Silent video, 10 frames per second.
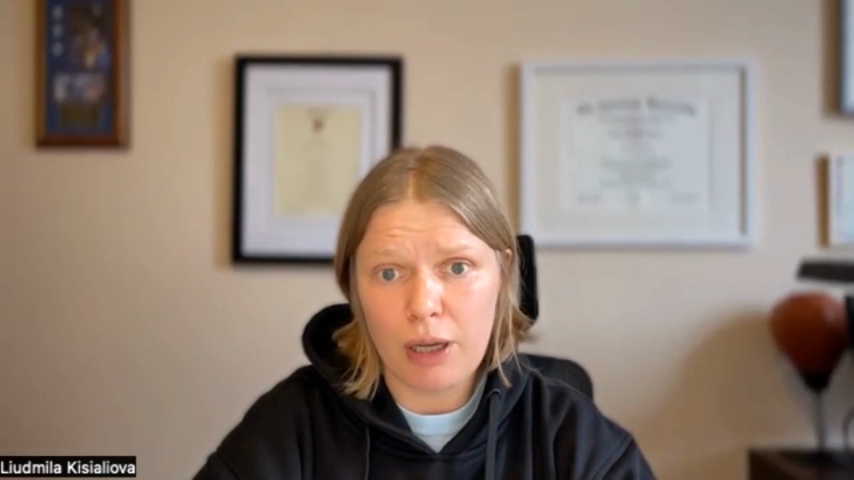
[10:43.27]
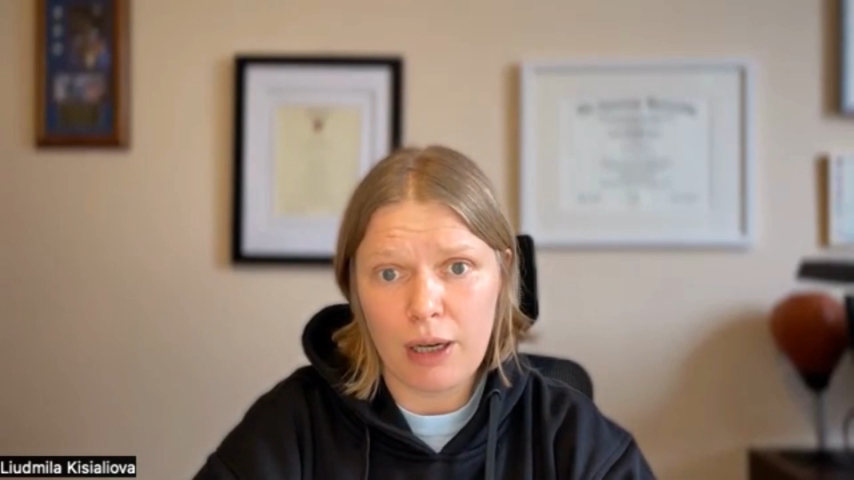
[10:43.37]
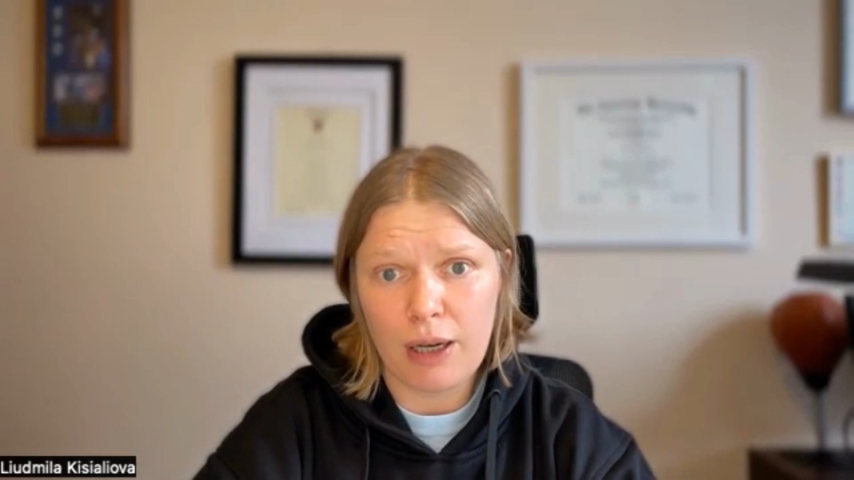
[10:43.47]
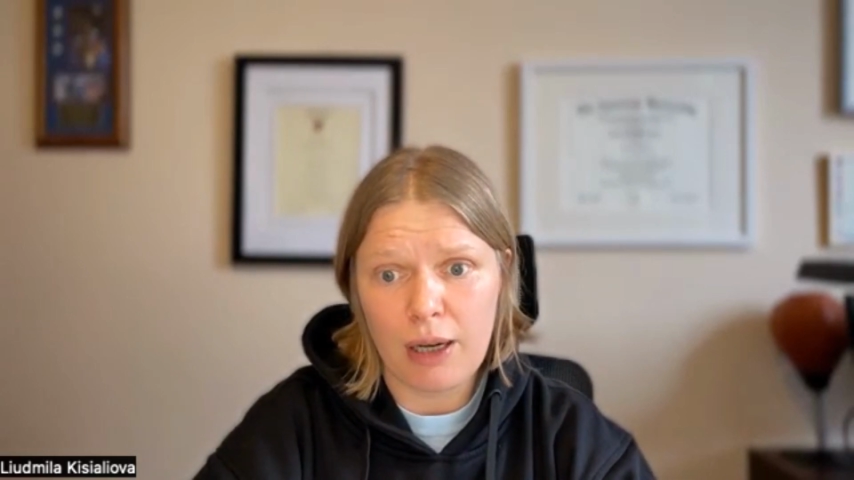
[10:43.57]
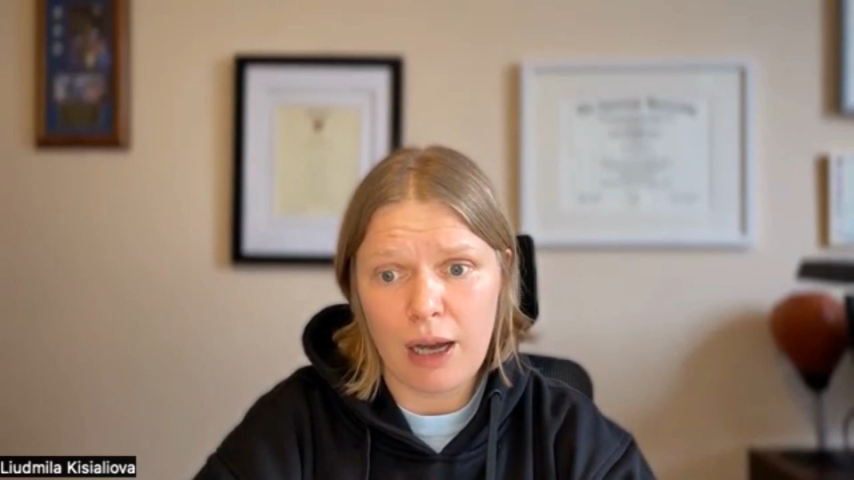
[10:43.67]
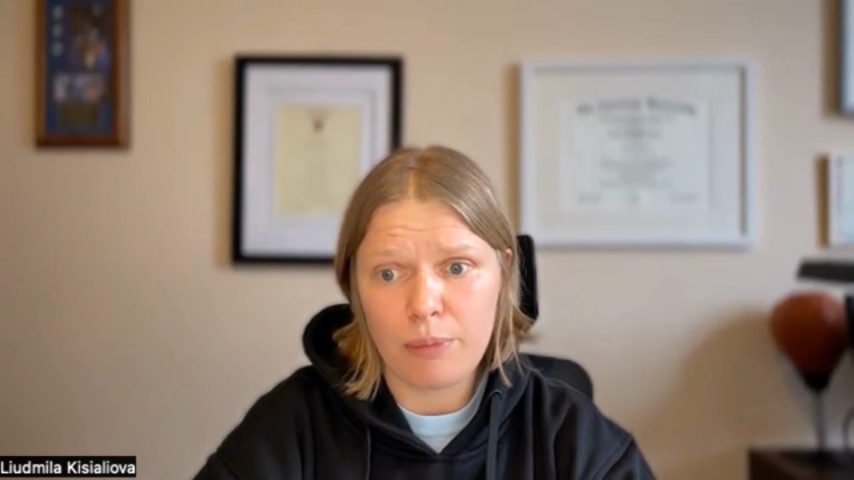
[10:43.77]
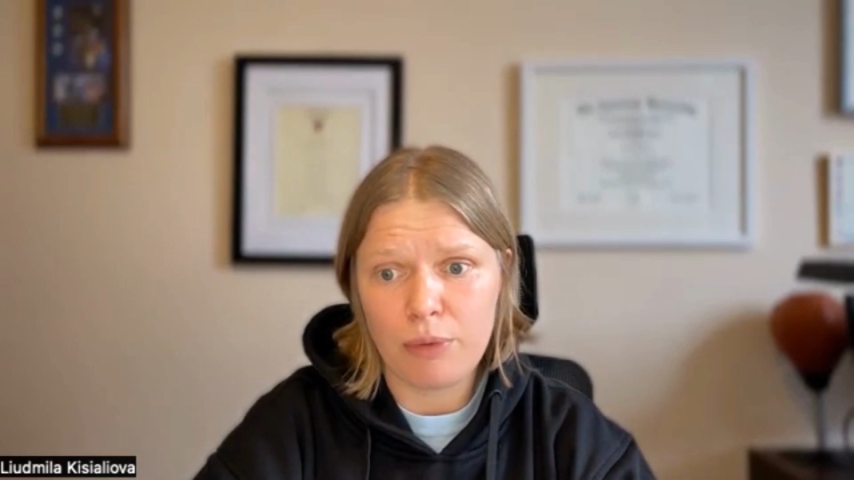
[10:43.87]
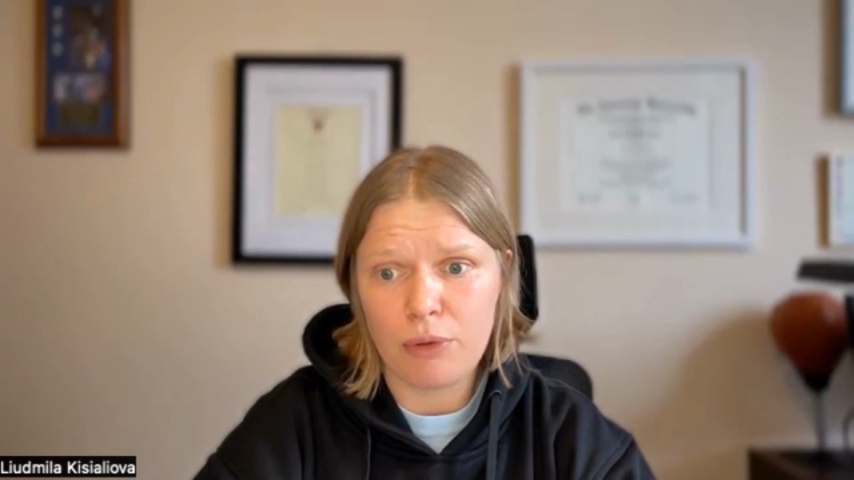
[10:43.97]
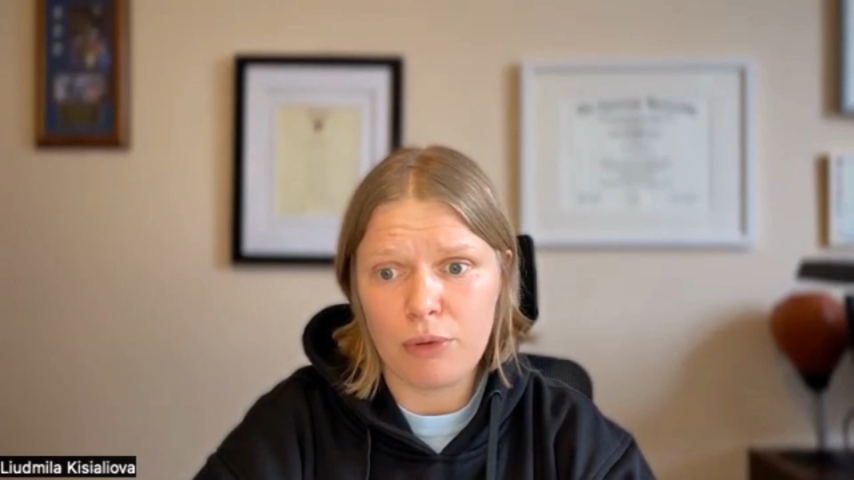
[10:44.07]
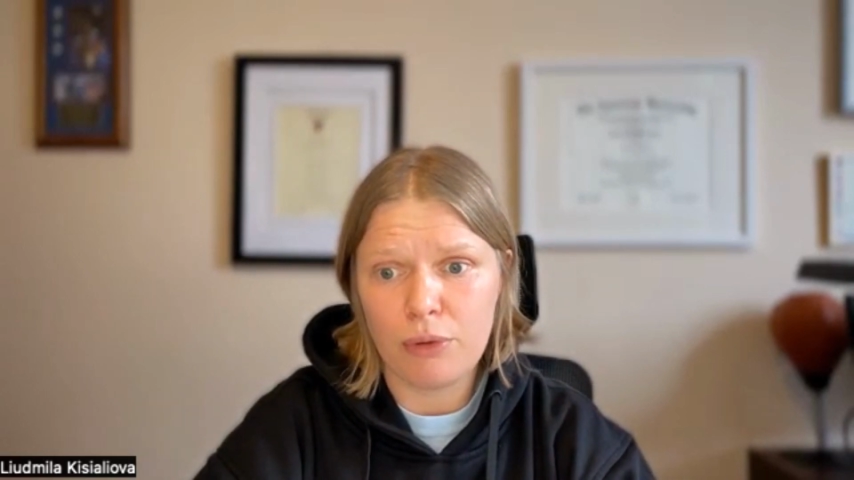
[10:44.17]

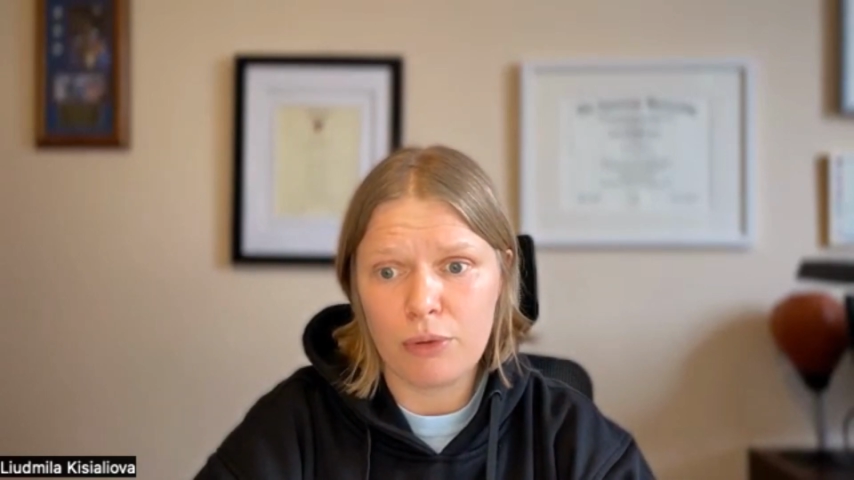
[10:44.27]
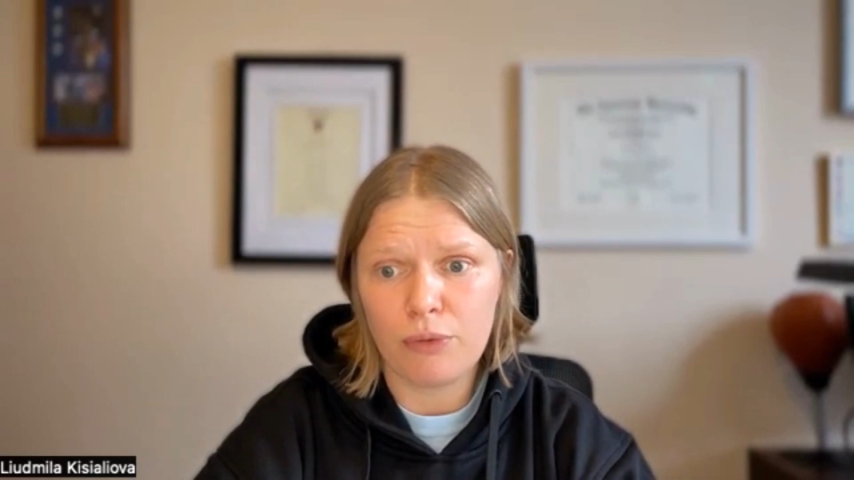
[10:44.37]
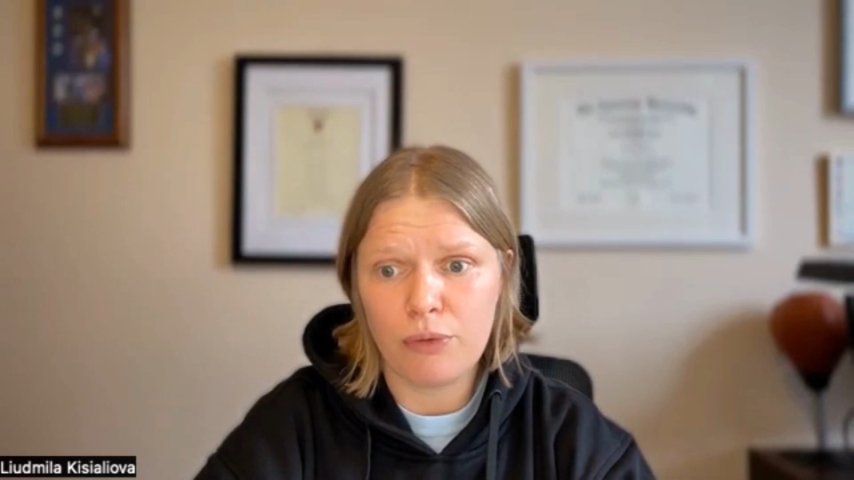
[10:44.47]
up to